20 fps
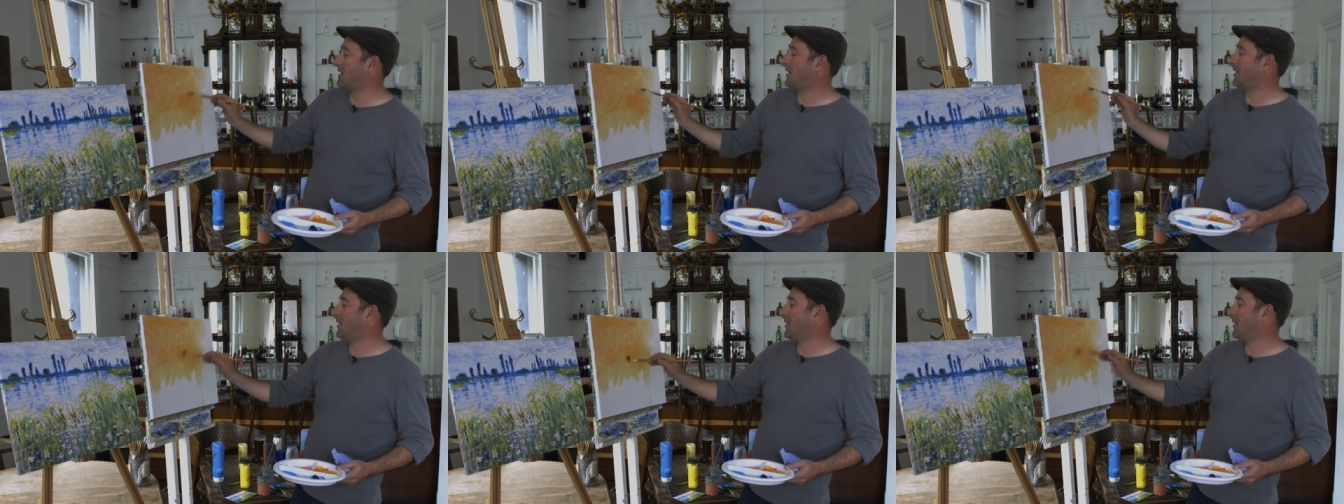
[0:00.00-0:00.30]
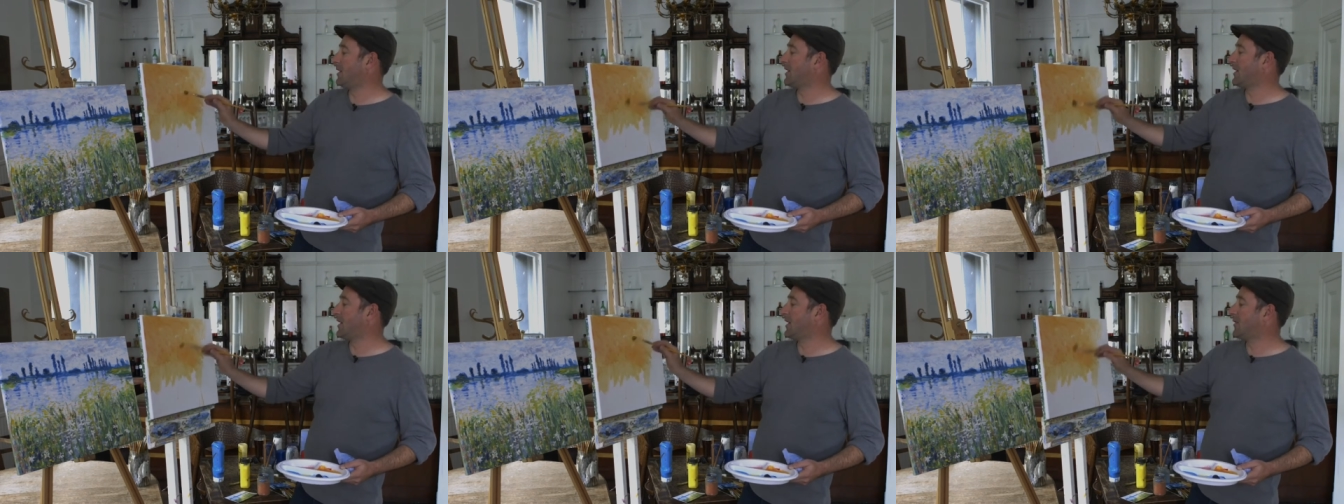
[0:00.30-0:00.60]

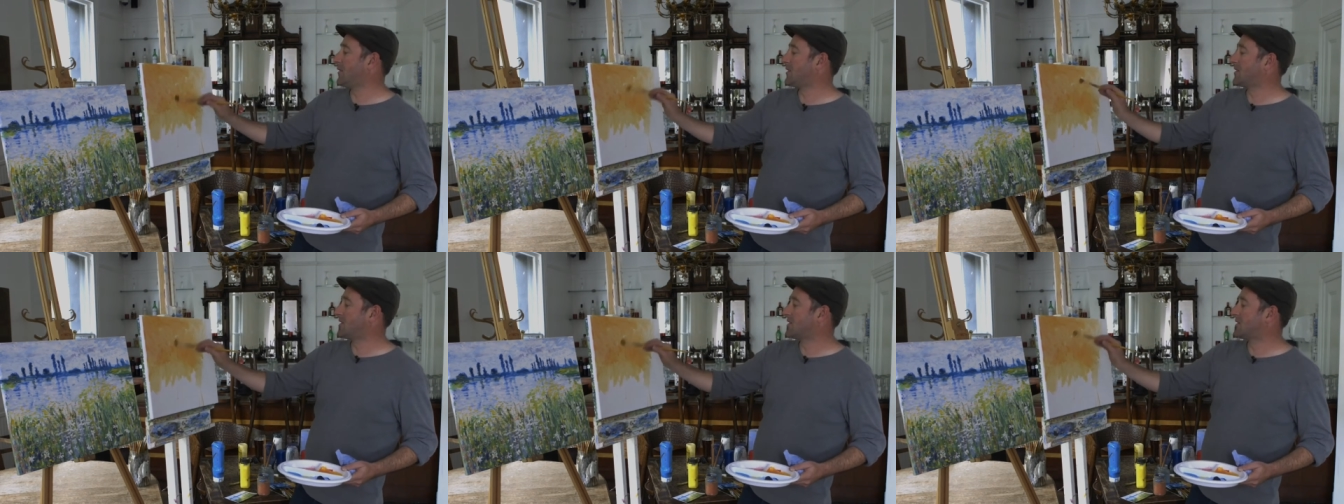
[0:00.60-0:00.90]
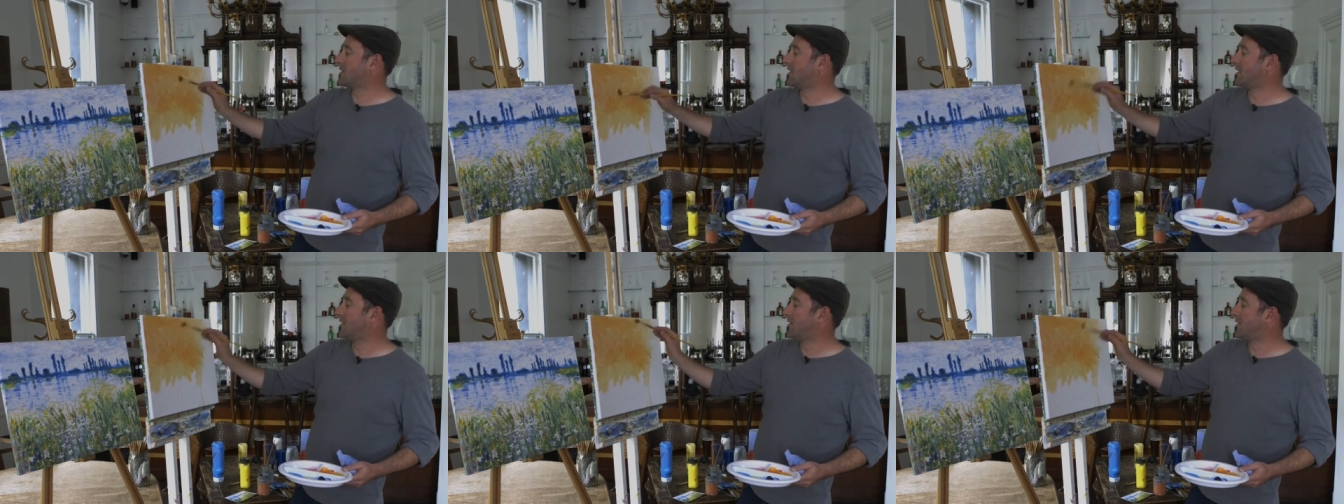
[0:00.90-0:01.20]
There we go, we're
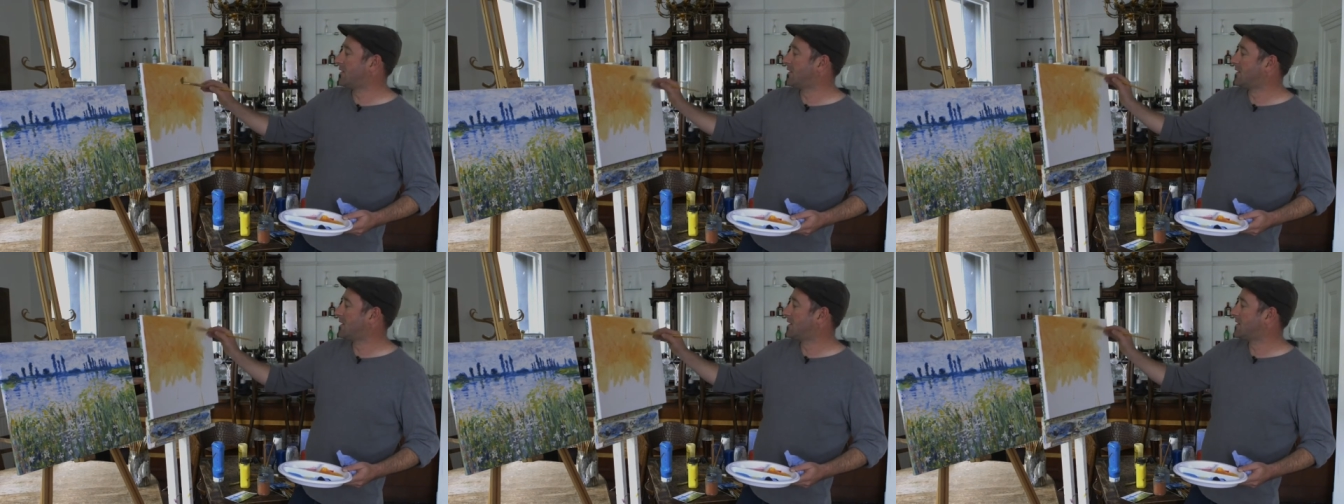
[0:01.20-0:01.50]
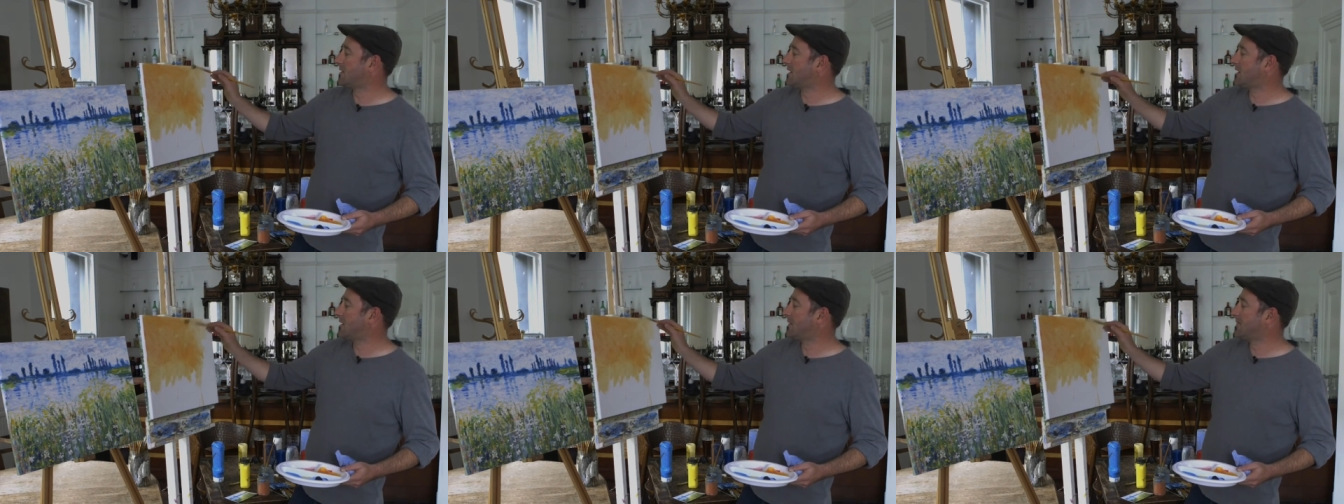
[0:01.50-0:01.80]
just colouring all
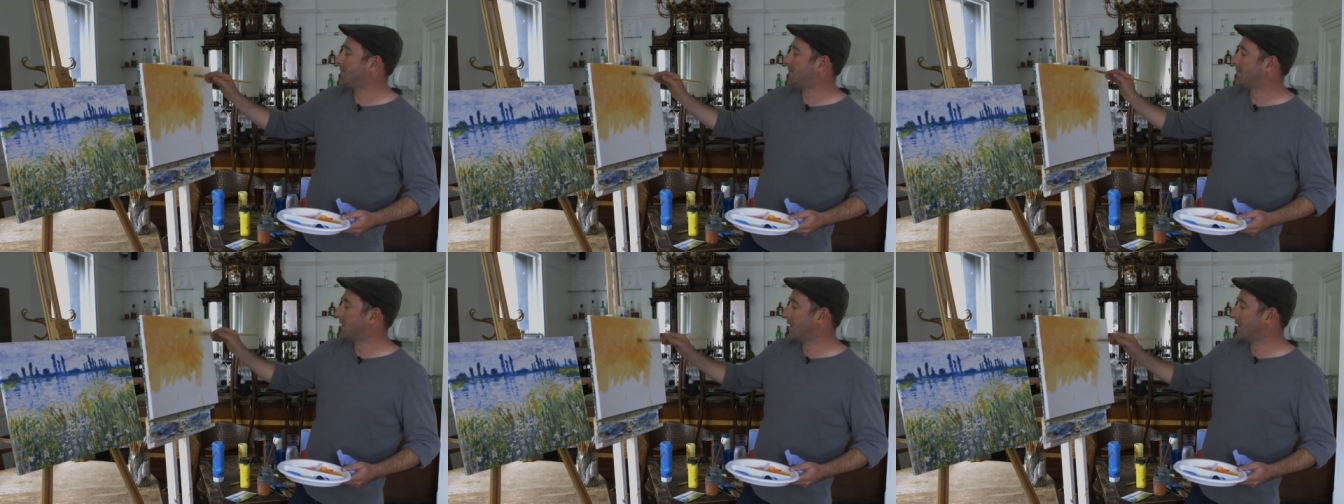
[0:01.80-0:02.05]
this in.